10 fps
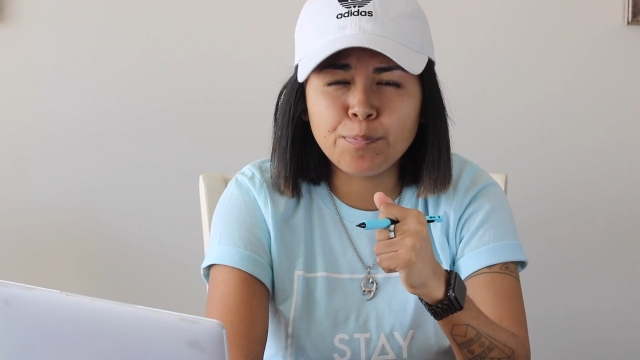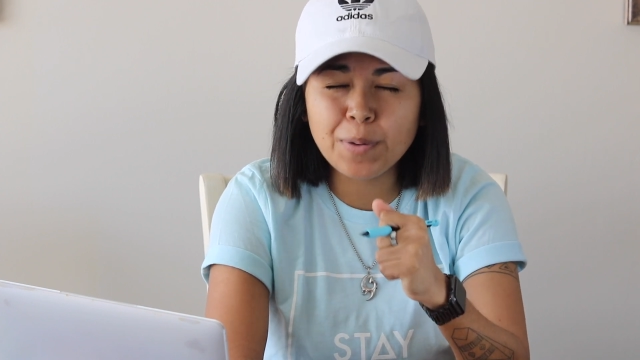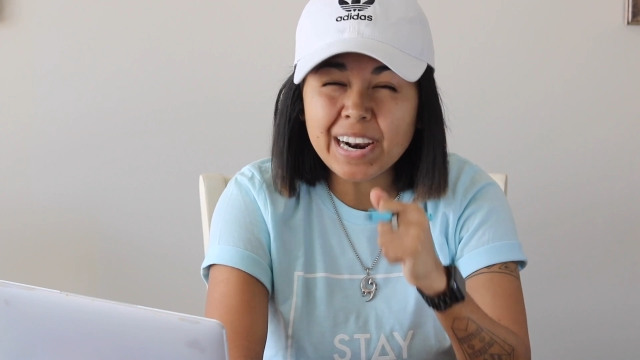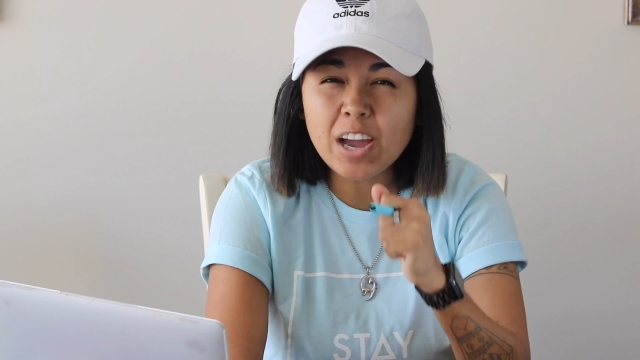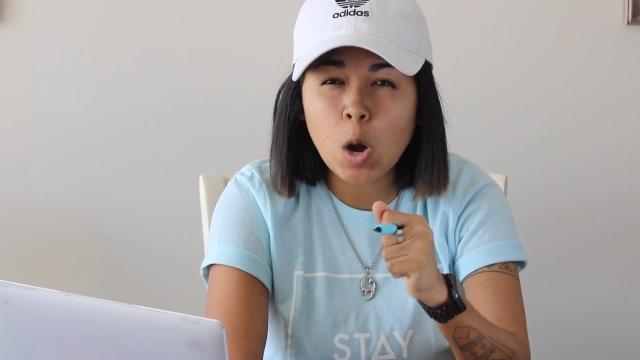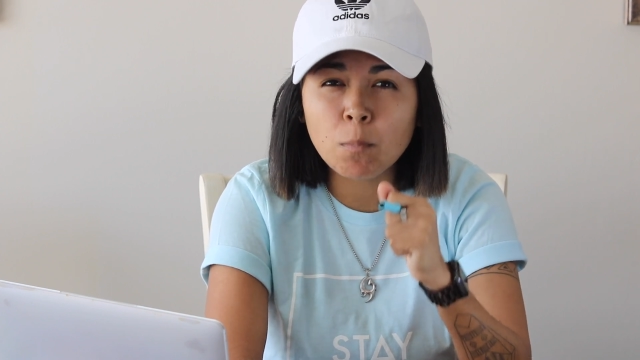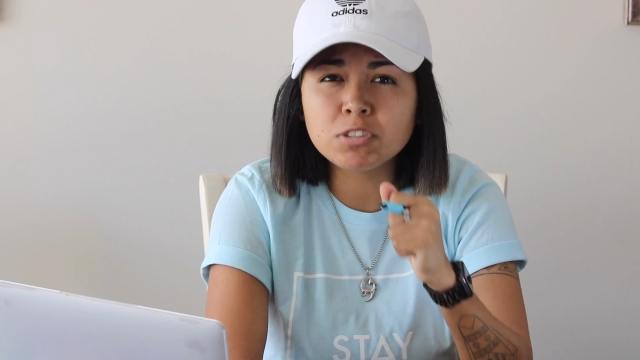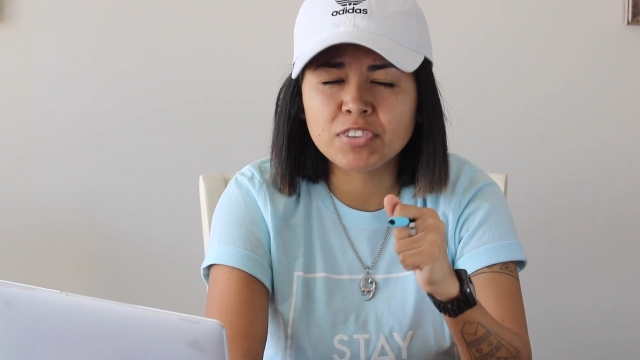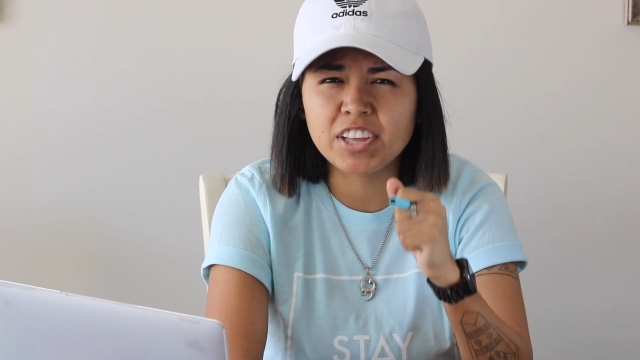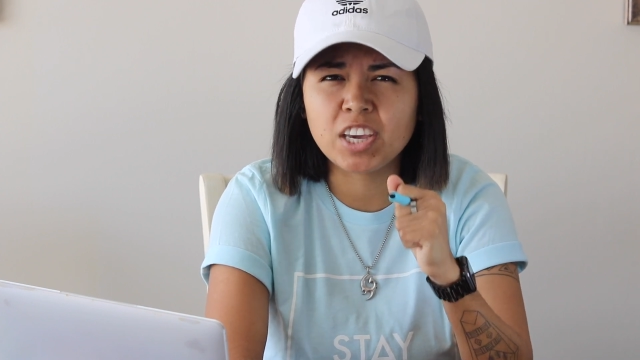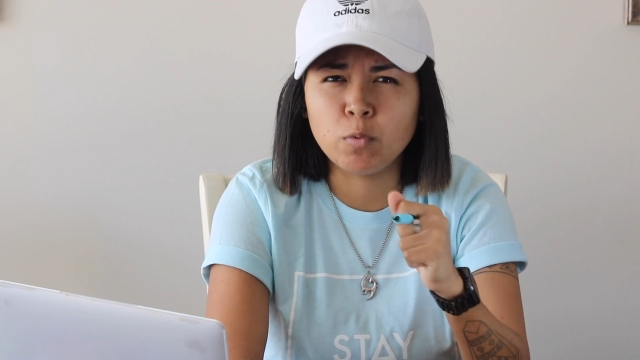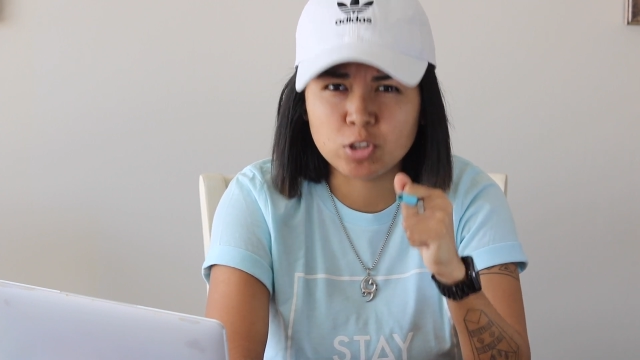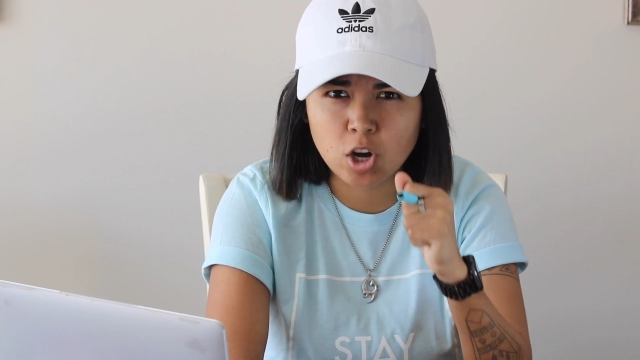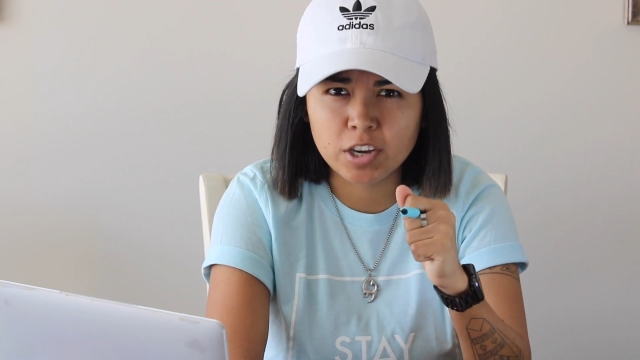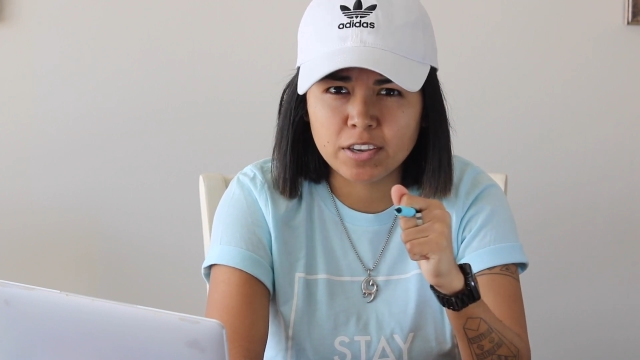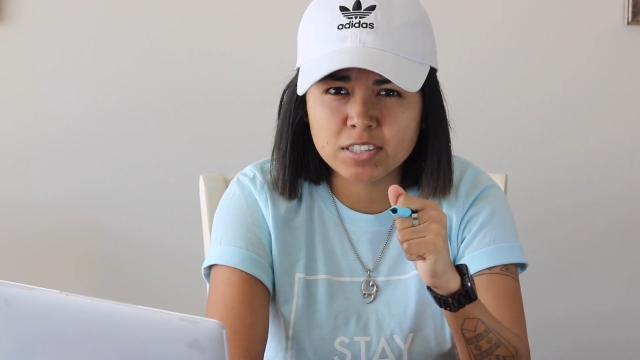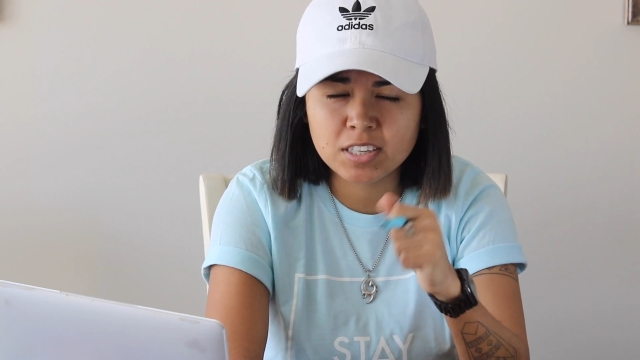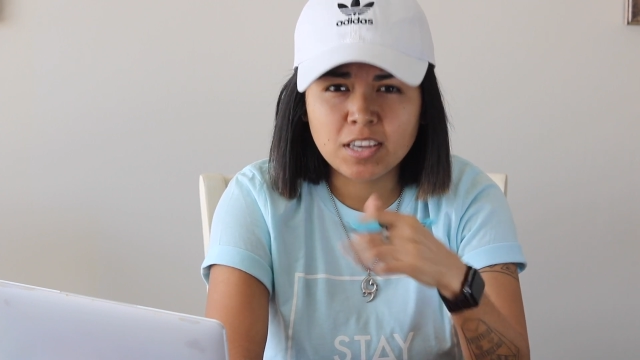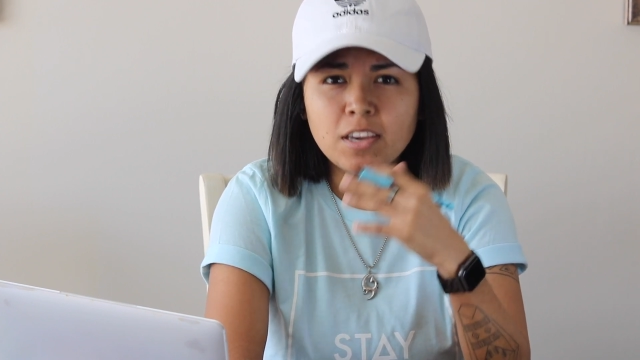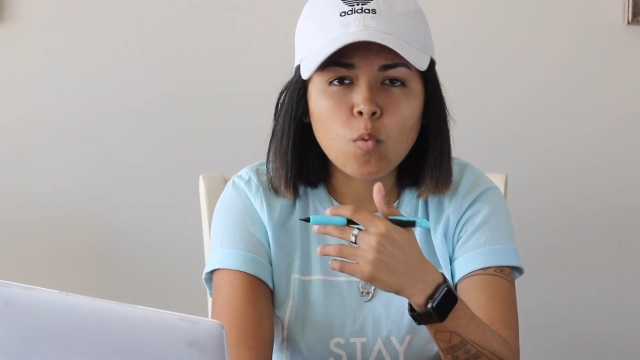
But I almost feel like it was August.